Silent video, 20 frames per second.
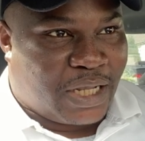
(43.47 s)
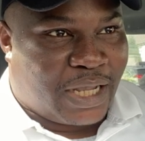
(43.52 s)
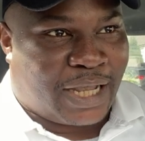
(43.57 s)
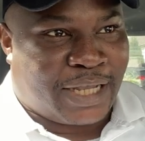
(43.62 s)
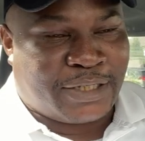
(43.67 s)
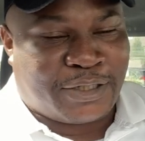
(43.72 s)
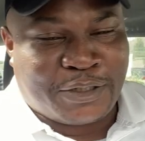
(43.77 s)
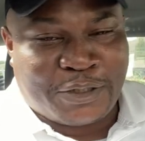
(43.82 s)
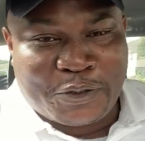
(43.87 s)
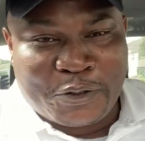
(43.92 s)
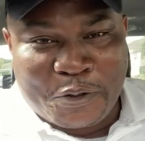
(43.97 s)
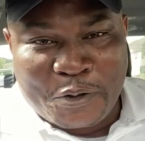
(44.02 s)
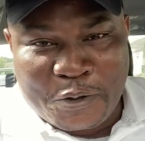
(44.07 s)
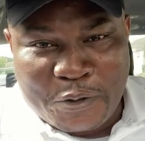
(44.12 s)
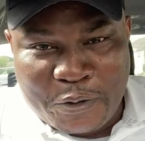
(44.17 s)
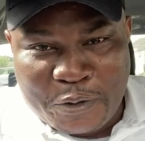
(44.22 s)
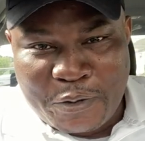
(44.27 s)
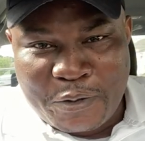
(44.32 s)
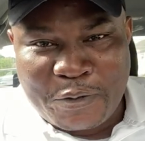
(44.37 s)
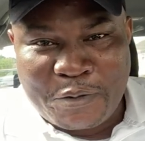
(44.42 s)
As you
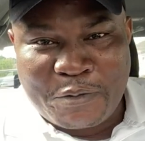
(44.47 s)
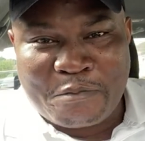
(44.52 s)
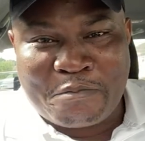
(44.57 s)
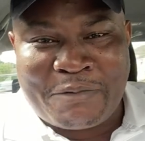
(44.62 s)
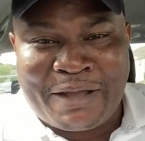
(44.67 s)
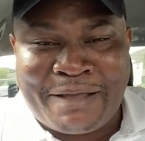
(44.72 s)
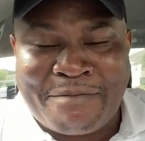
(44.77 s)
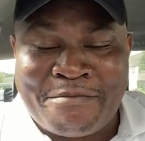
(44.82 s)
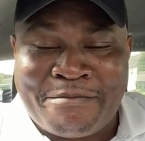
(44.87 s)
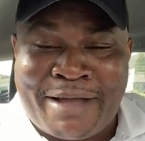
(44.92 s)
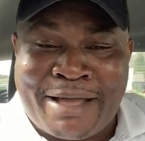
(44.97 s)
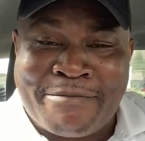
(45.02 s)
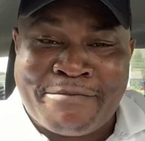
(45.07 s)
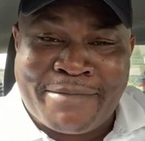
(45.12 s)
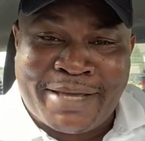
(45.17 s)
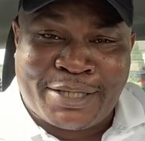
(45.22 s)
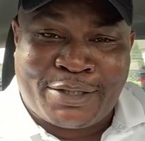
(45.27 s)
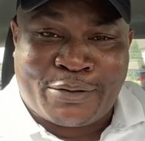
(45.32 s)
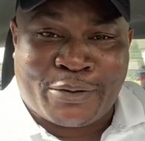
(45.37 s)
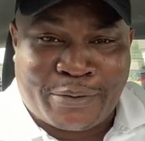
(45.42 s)
know, my
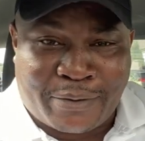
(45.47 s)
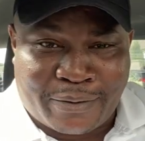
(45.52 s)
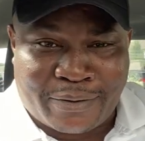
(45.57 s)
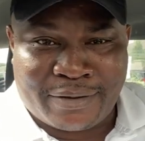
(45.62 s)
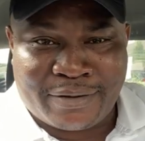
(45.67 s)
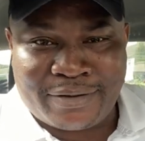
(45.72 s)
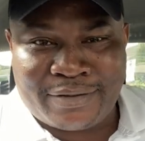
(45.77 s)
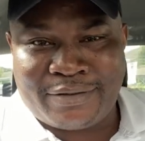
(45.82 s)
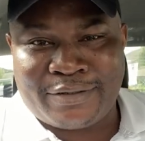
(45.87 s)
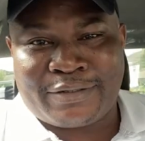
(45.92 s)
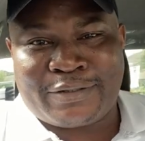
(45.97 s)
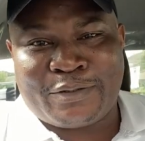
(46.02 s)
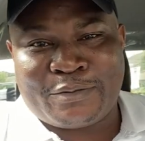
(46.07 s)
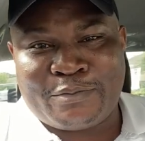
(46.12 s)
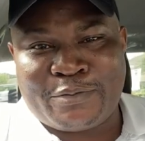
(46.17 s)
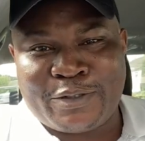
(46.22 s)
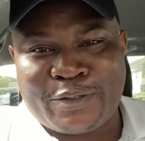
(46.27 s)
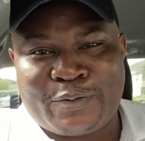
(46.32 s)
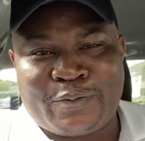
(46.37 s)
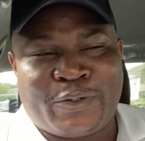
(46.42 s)
mentor, Dr.
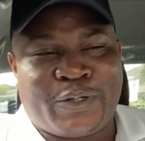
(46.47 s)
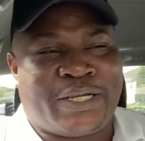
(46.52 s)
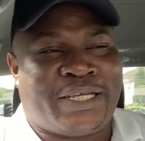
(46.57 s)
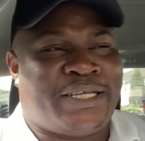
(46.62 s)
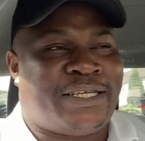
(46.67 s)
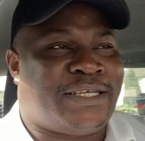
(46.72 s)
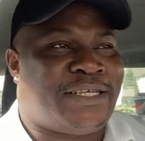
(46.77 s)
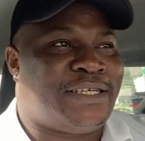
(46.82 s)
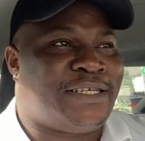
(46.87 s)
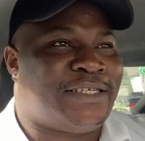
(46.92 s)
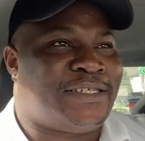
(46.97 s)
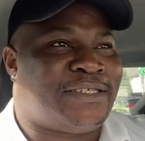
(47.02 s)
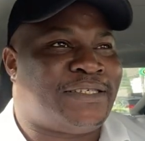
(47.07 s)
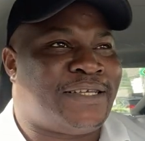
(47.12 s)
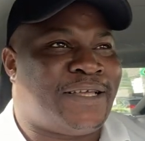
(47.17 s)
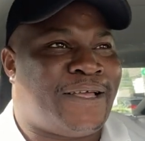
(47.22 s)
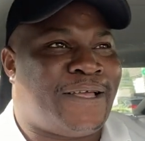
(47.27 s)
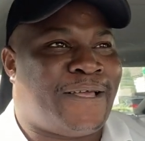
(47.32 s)
Boyce Walking, is